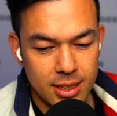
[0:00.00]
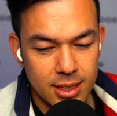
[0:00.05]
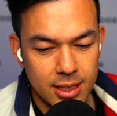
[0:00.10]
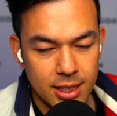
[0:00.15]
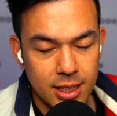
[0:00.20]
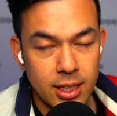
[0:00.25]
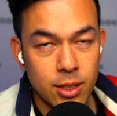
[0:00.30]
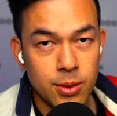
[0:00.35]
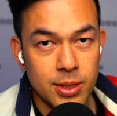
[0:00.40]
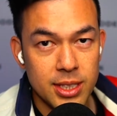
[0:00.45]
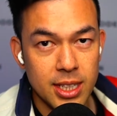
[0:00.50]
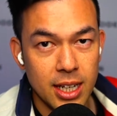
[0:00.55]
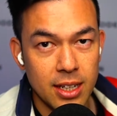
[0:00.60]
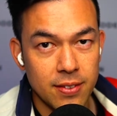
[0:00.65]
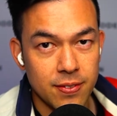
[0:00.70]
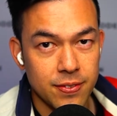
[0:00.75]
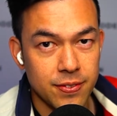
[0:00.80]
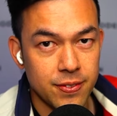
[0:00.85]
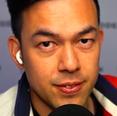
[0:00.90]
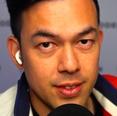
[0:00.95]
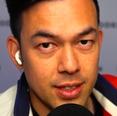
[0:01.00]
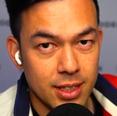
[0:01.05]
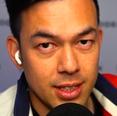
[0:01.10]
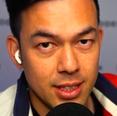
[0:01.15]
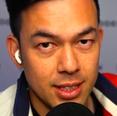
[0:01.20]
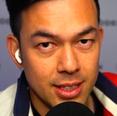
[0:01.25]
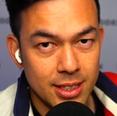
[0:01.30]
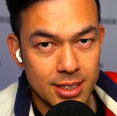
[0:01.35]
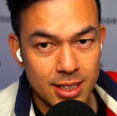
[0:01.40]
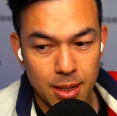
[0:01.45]
Here inside of
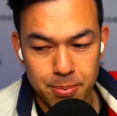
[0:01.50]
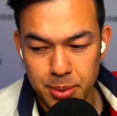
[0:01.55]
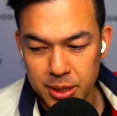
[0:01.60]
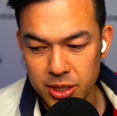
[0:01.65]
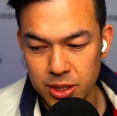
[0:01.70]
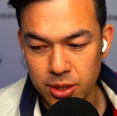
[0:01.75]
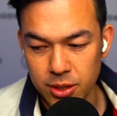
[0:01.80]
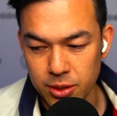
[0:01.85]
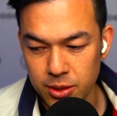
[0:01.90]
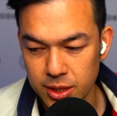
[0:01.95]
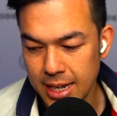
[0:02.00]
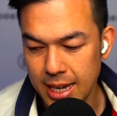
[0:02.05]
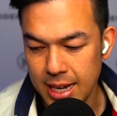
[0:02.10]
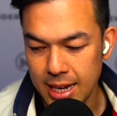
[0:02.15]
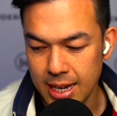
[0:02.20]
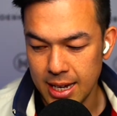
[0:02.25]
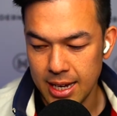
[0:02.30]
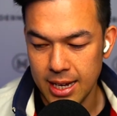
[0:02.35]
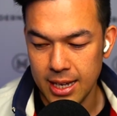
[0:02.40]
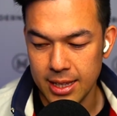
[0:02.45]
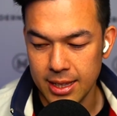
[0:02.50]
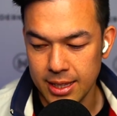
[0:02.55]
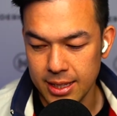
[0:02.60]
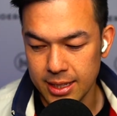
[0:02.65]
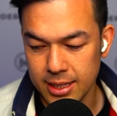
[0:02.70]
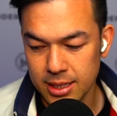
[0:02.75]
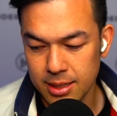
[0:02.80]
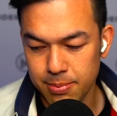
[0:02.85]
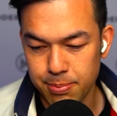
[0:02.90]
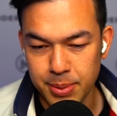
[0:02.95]
this episode and
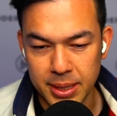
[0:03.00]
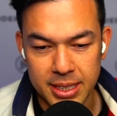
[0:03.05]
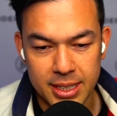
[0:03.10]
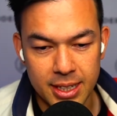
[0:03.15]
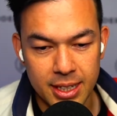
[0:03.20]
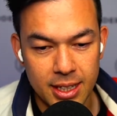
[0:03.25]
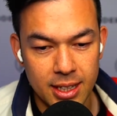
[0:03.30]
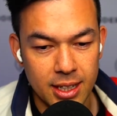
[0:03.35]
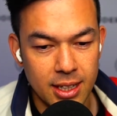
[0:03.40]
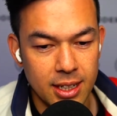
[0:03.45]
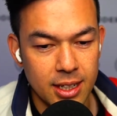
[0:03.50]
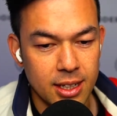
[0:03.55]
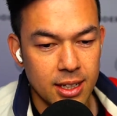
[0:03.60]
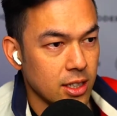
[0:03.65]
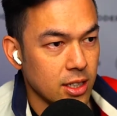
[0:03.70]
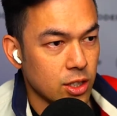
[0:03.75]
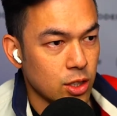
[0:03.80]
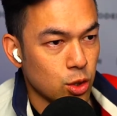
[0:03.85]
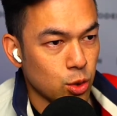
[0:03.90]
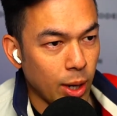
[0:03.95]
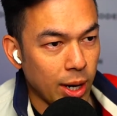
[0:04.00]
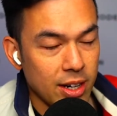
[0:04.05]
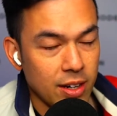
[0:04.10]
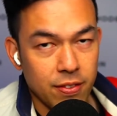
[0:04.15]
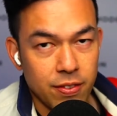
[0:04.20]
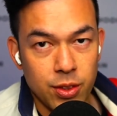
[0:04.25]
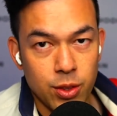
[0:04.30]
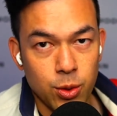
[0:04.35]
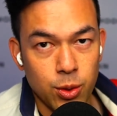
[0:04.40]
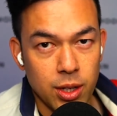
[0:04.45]
this particular train of
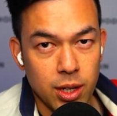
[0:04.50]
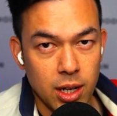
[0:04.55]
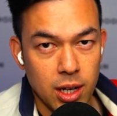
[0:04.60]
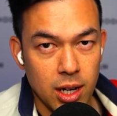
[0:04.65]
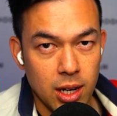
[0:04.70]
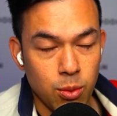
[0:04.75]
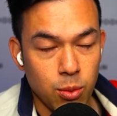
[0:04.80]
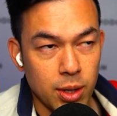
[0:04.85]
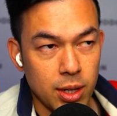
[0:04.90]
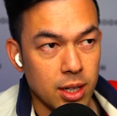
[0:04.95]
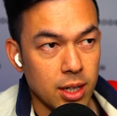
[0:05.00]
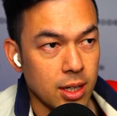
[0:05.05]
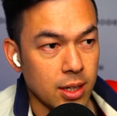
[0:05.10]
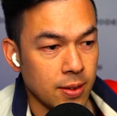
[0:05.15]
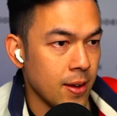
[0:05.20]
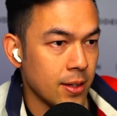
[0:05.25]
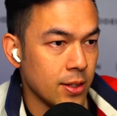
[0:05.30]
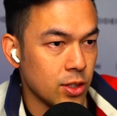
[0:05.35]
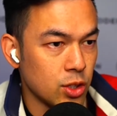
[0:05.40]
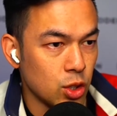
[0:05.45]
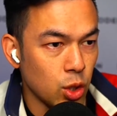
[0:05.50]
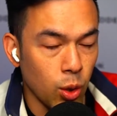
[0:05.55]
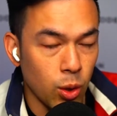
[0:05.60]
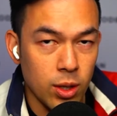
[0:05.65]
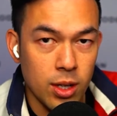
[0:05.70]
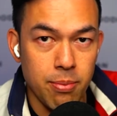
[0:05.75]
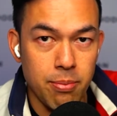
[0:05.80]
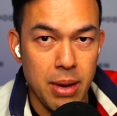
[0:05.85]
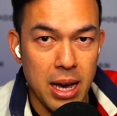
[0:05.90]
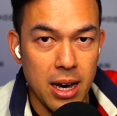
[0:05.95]
thought, I want to
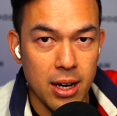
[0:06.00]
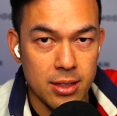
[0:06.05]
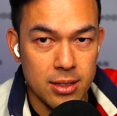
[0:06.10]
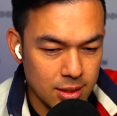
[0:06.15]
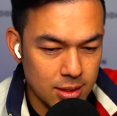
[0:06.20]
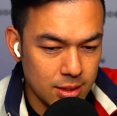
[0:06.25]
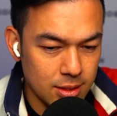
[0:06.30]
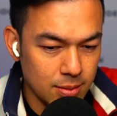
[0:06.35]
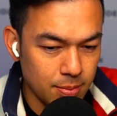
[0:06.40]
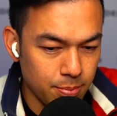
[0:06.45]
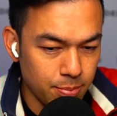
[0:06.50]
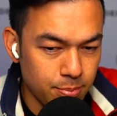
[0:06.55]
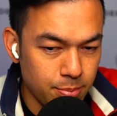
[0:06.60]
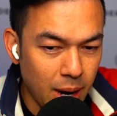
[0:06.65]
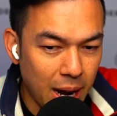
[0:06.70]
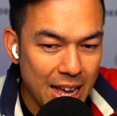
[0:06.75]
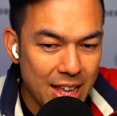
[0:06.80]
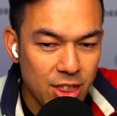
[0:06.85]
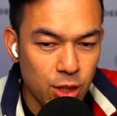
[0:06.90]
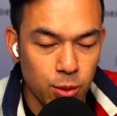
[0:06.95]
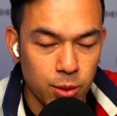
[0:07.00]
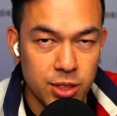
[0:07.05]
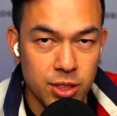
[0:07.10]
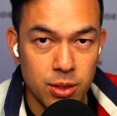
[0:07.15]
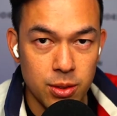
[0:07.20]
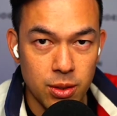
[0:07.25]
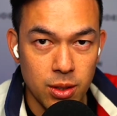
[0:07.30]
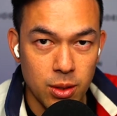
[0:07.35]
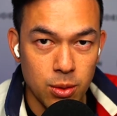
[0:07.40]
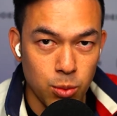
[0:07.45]
talk about my thoughts
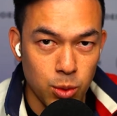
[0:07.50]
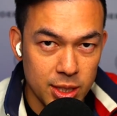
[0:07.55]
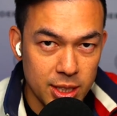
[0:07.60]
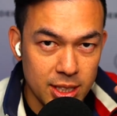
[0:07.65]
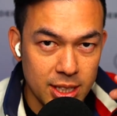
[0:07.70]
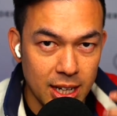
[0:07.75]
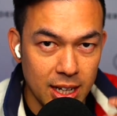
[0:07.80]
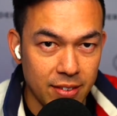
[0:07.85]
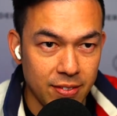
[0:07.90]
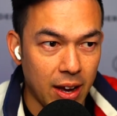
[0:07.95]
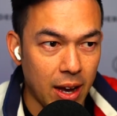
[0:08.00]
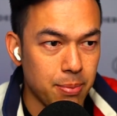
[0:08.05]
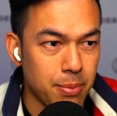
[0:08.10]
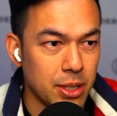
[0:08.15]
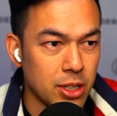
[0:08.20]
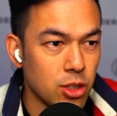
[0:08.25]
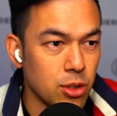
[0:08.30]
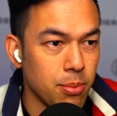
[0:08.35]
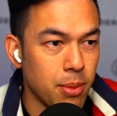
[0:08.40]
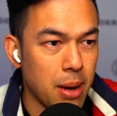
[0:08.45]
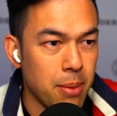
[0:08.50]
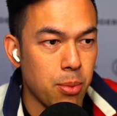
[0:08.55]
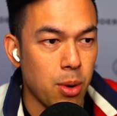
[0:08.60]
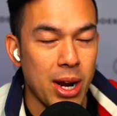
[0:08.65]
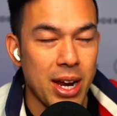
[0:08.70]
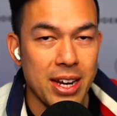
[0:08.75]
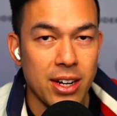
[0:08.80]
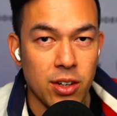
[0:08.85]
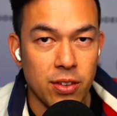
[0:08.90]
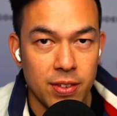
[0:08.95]
on what's kind of happened to my
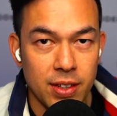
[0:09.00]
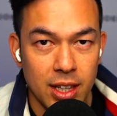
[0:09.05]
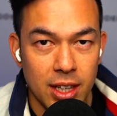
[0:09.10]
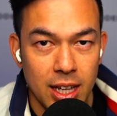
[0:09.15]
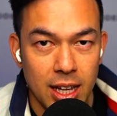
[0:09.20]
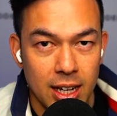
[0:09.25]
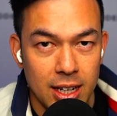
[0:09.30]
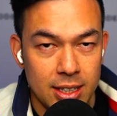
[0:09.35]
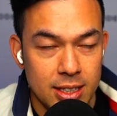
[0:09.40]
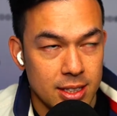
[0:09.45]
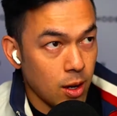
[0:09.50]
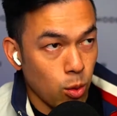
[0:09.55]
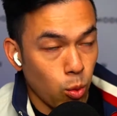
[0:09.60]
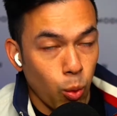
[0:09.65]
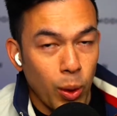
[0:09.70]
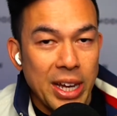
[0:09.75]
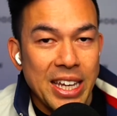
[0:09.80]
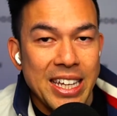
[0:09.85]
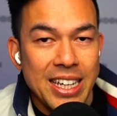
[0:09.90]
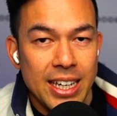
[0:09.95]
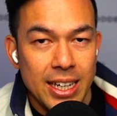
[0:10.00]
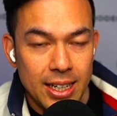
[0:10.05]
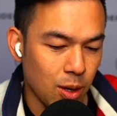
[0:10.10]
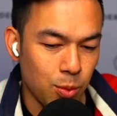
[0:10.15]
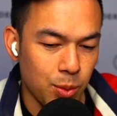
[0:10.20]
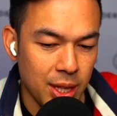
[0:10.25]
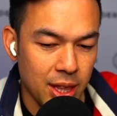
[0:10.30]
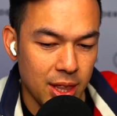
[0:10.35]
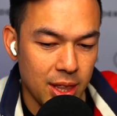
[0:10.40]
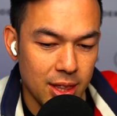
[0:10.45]
brain over the last week
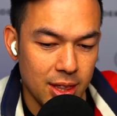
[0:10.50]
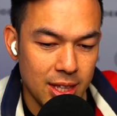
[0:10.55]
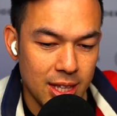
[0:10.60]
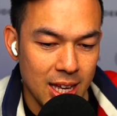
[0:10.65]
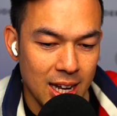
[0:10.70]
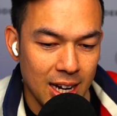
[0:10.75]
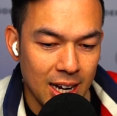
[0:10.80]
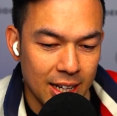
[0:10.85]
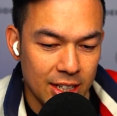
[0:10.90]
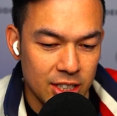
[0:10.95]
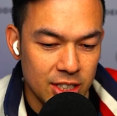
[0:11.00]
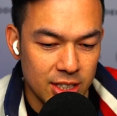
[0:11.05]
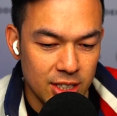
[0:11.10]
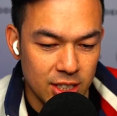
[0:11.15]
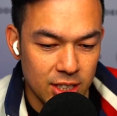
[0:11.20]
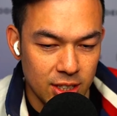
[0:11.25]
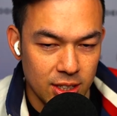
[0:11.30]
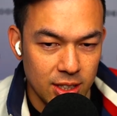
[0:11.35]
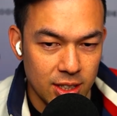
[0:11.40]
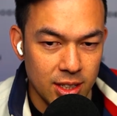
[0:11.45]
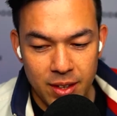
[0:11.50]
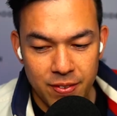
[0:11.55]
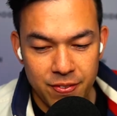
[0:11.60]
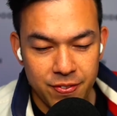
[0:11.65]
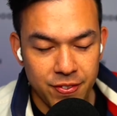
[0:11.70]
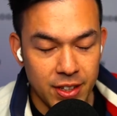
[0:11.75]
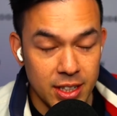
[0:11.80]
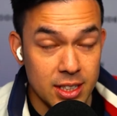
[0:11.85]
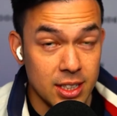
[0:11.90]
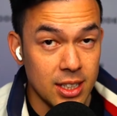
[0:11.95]
with the elections on.
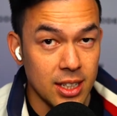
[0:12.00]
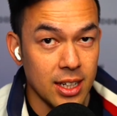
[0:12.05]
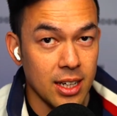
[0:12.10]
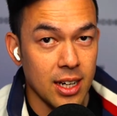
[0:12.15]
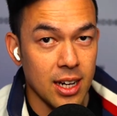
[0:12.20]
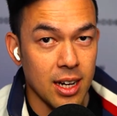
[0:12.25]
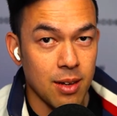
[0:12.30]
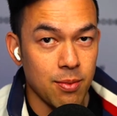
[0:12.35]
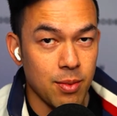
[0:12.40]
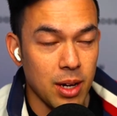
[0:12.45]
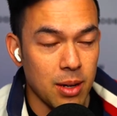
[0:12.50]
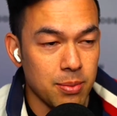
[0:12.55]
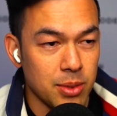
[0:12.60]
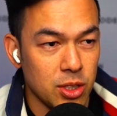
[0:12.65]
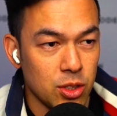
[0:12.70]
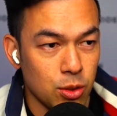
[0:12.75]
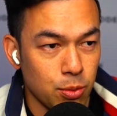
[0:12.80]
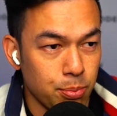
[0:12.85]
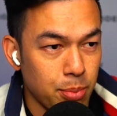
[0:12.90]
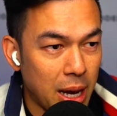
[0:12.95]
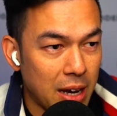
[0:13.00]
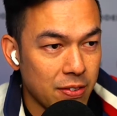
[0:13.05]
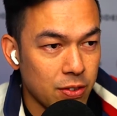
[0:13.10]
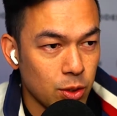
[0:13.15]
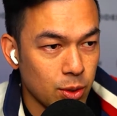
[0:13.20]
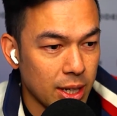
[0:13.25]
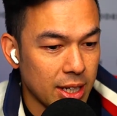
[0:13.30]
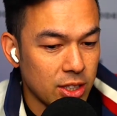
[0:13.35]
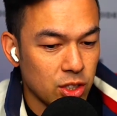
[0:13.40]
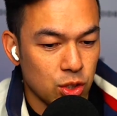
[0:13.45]
Firstly, I'm still
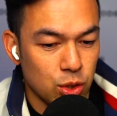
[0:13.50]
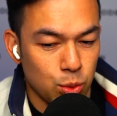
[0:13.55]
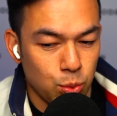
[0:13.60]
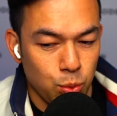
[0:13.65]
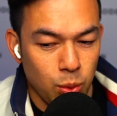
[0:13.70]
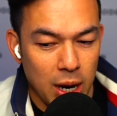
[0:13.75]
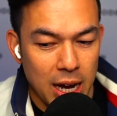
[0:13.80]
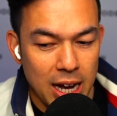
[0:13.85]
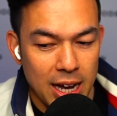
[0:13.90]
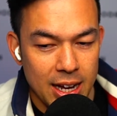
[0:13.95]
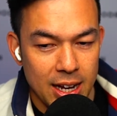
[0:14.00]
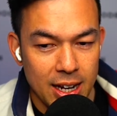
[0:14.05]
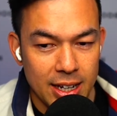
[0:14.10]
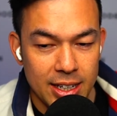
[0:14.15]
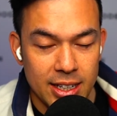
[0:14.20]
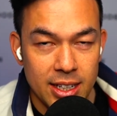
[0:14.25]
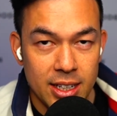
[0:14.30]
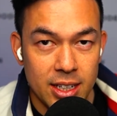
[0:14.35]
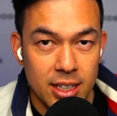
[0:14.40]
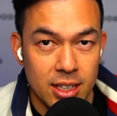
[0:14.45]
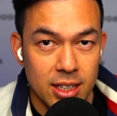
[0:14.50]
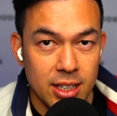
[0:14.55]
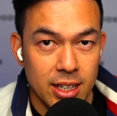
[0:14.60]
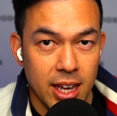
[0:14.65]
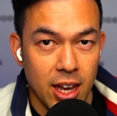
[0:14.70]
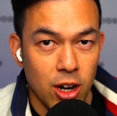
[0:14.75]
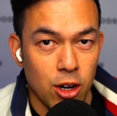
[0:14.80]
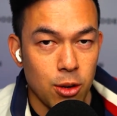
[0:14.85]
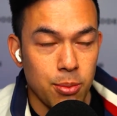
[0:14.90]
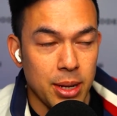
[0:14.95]
baffled as to why I
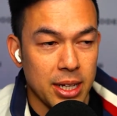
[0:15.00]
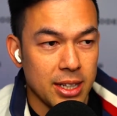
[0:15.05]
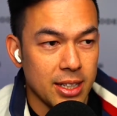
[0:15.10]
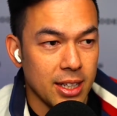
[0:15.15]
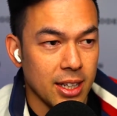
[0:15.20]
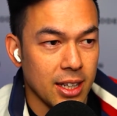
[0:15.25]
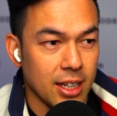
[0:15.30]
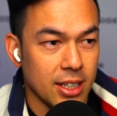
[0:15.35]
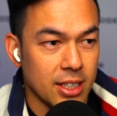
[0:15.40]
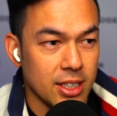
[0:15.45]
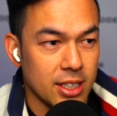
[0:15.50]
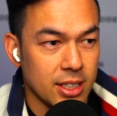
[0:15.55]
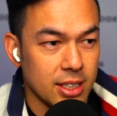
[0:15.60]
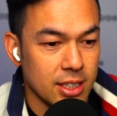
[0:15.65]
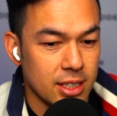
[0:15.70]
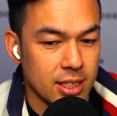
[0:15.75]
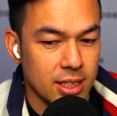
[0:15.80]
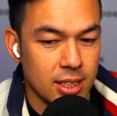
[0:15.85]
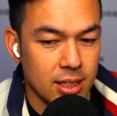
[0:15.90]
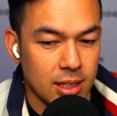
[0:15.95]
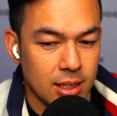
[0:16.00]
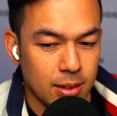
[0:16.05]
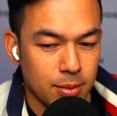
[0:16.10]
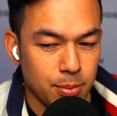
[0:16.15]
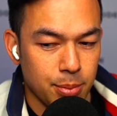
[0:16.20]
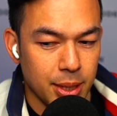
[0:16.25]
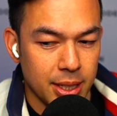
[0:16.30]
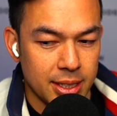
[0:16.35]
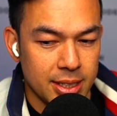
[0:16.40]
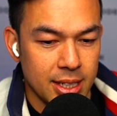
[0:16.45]
care about the elections
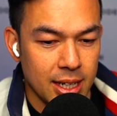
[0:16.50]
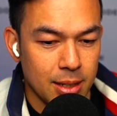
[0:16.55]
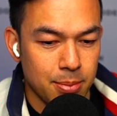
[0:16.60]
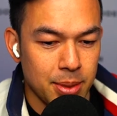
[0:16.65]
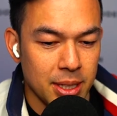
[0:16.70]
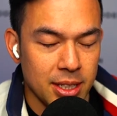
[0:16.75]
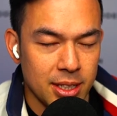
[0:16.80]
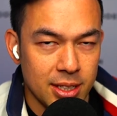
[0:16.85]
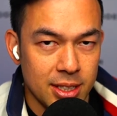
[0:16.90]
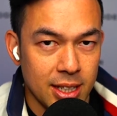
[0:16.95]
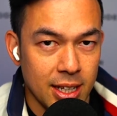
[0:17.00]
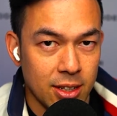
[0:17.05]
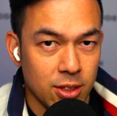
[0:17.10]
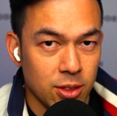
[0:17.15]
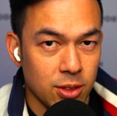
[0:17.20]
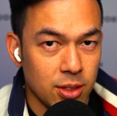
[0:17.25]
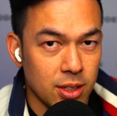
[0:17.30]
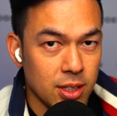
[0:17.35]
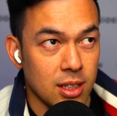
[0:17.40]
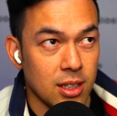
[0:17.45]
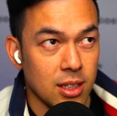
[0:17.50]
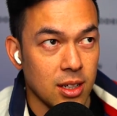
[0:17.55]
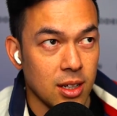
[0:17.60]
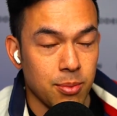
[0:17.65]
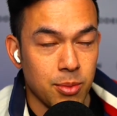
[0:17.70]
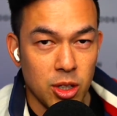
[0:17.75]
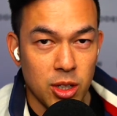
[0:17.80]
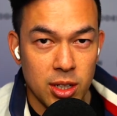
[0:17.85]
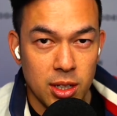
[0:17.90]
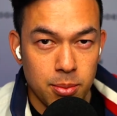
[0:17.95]
per se, because
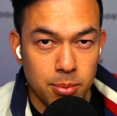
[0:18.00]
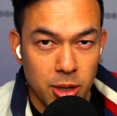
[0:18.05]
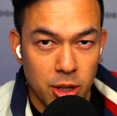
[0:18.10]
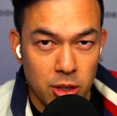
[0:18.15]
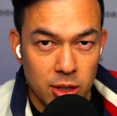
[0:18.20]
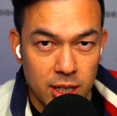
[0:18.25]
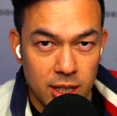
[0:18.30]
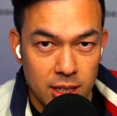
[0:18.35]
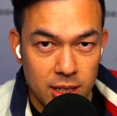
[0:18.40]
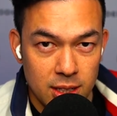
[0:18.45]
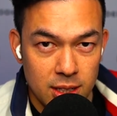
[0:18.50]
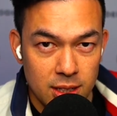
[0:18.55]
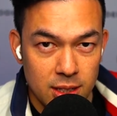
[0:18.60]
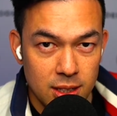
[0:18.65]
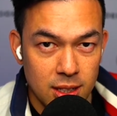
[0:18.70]
I'm not in America.